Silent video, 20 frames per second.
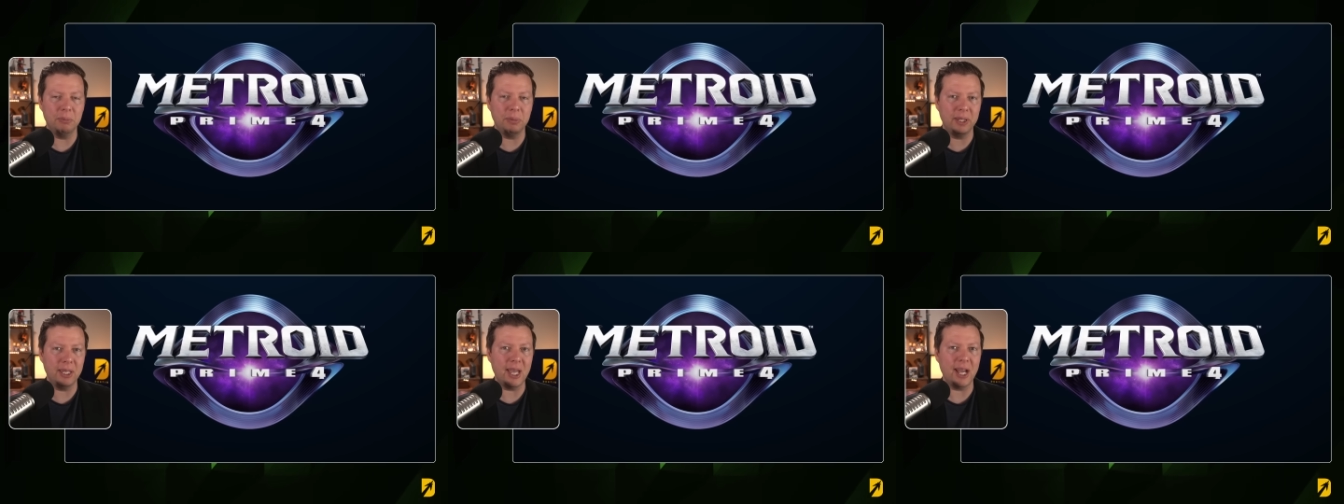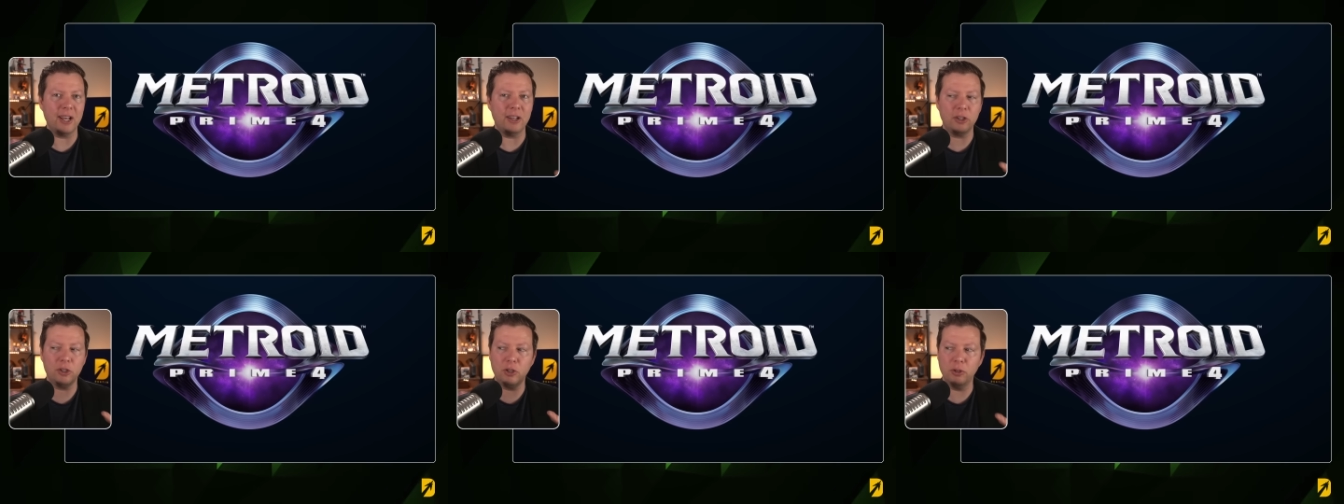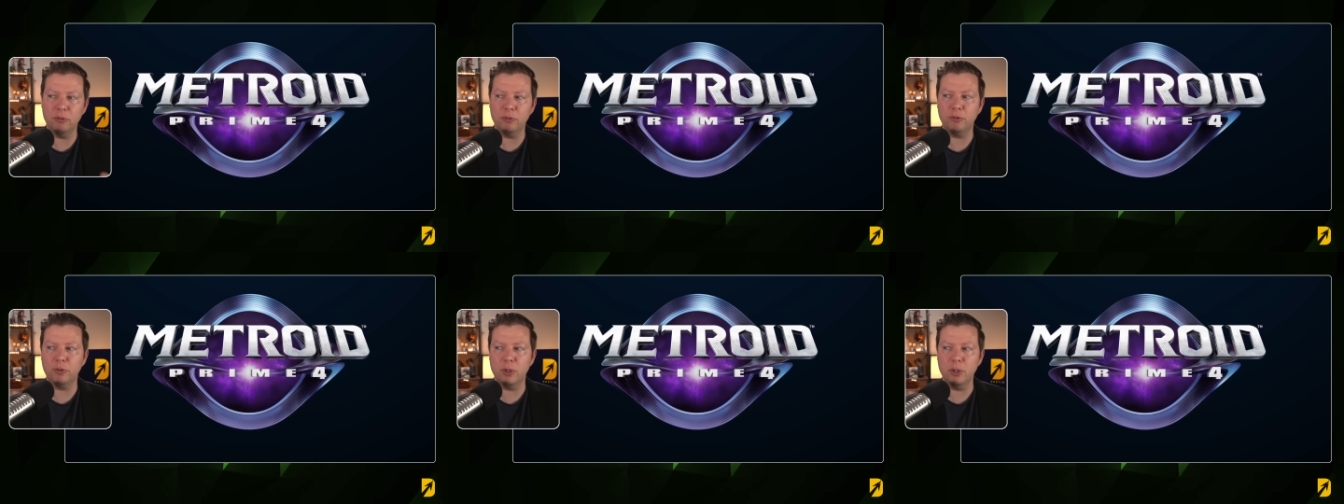But yeah,
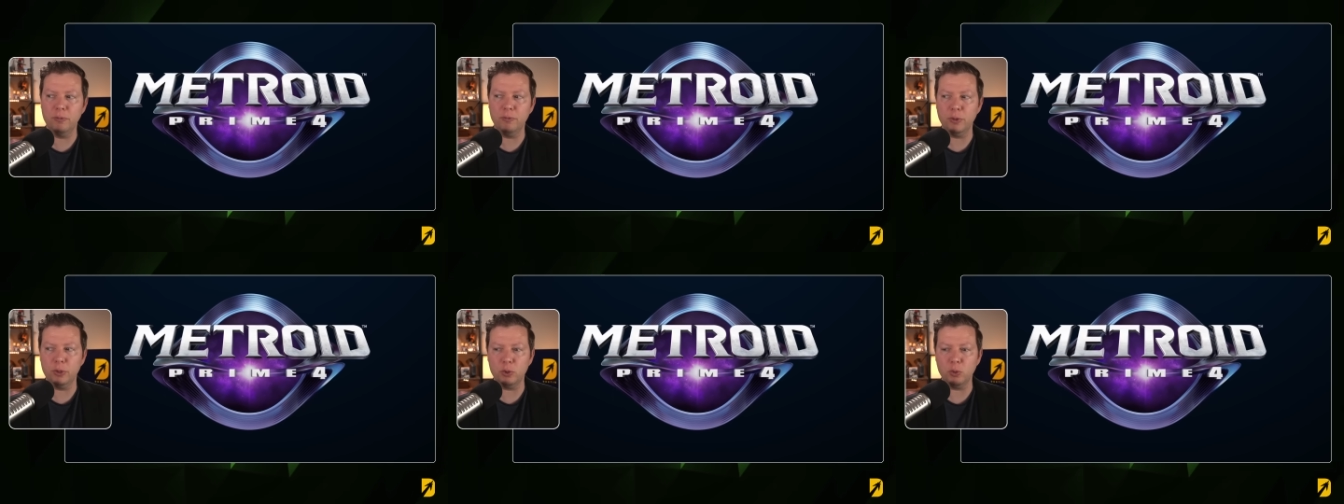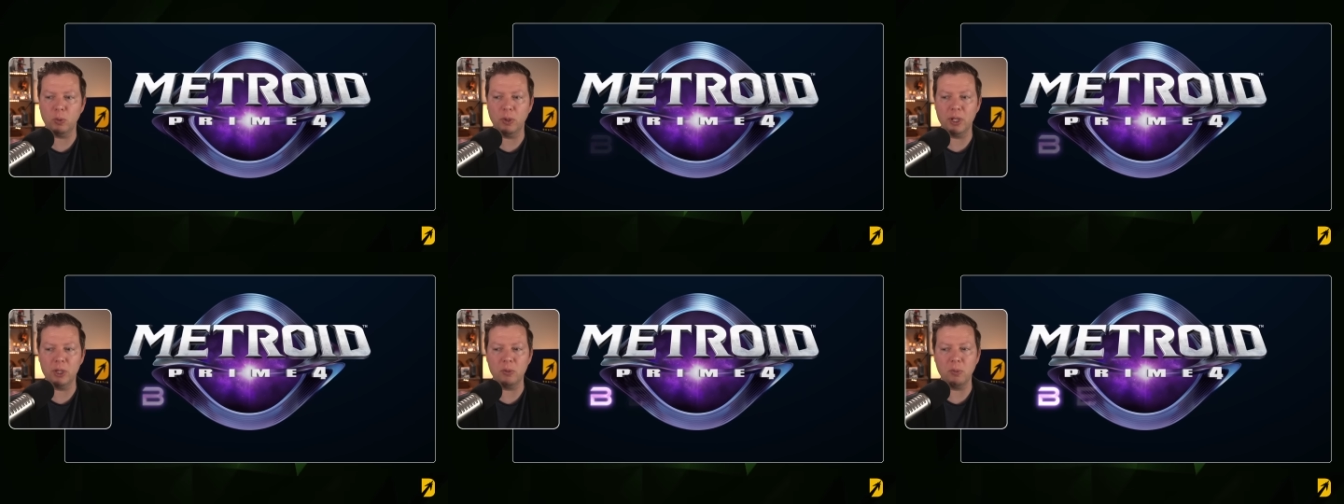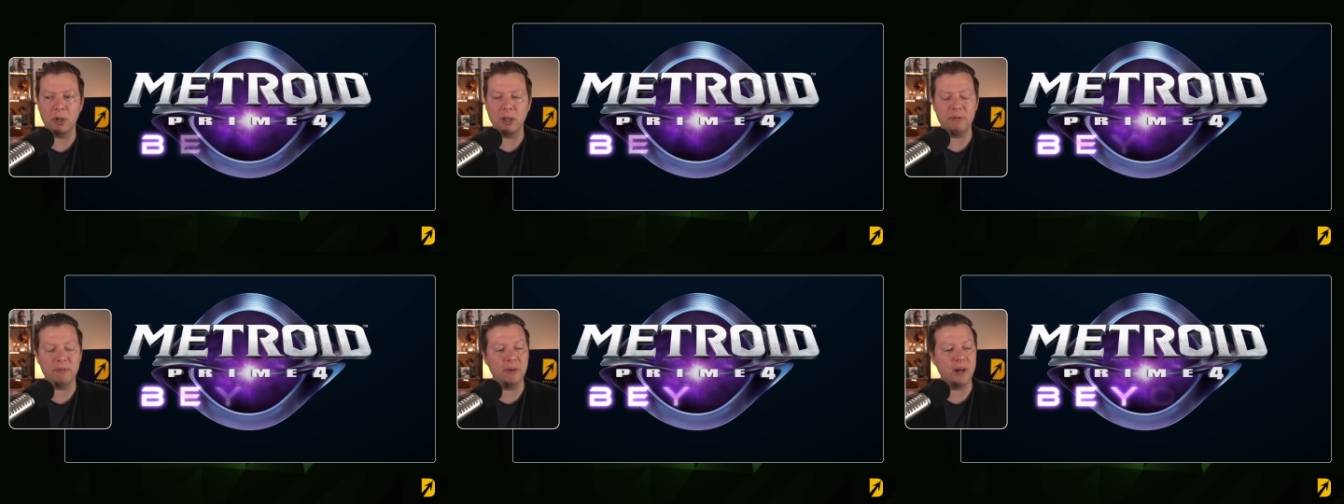confirmed for
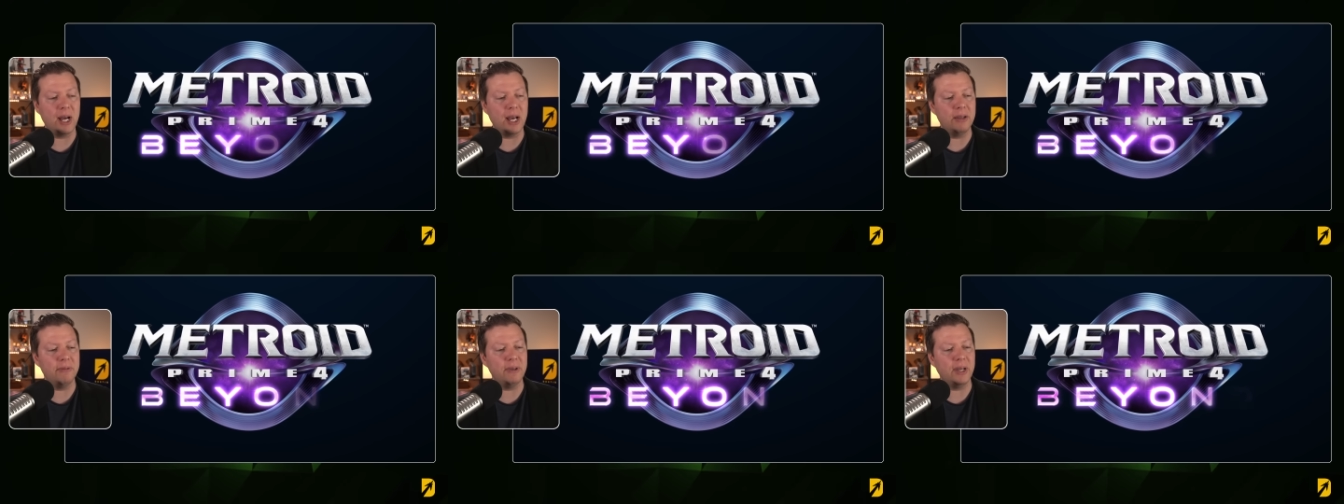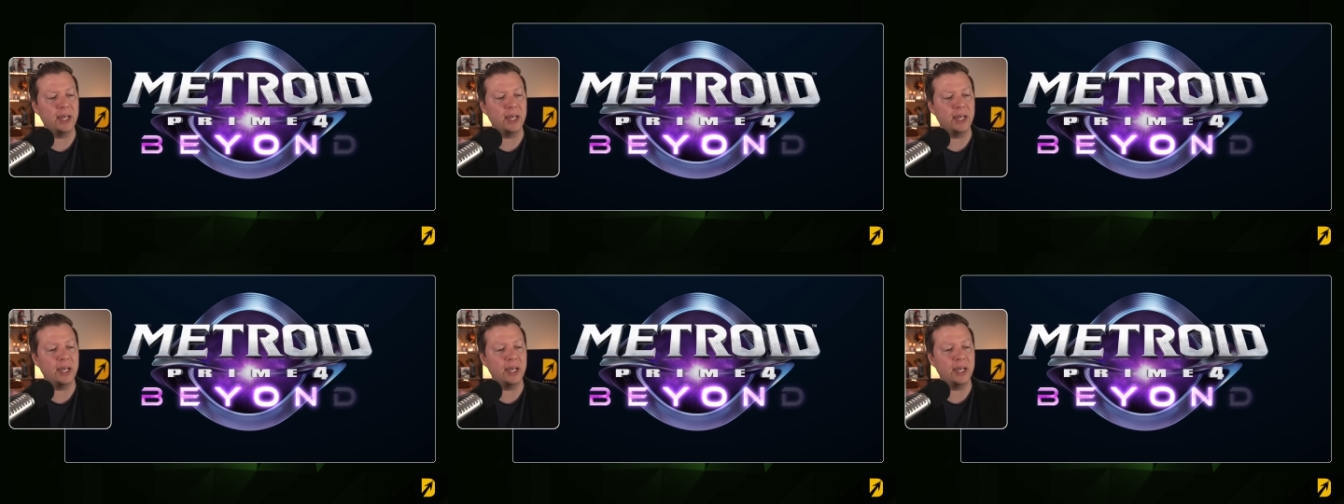2025.